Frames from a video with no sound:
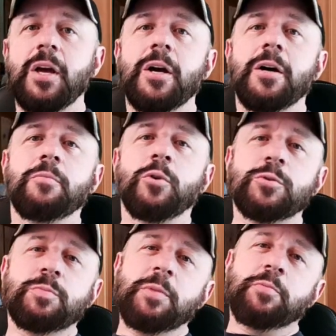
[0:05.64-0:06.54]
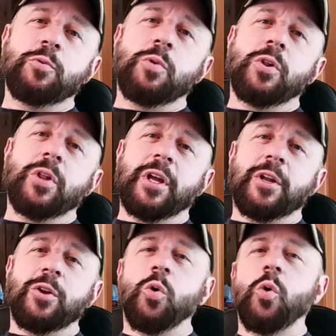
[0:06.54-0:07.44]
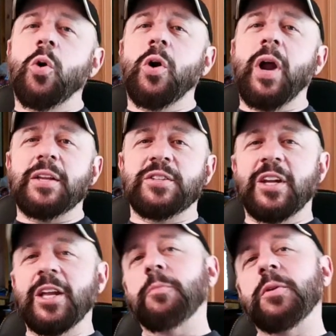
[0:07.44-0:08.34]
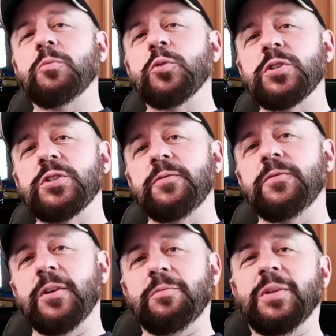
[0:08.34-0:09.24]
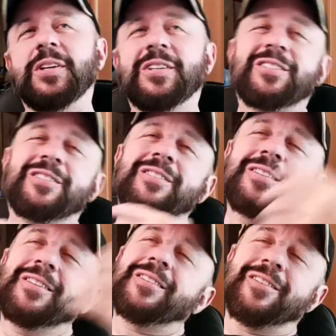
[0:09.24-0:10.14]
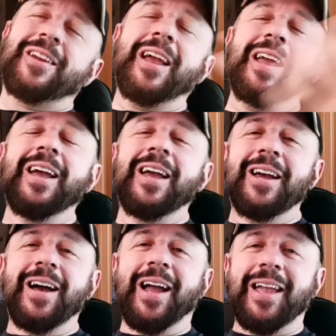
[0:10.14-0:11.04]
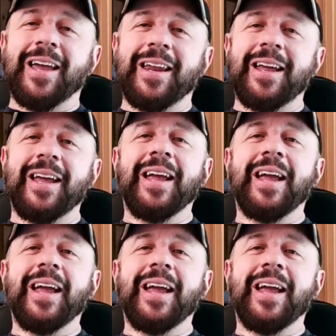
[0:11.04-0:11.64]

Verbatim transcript: Most people will ignore setting up an emergency fund because, okay, I get it.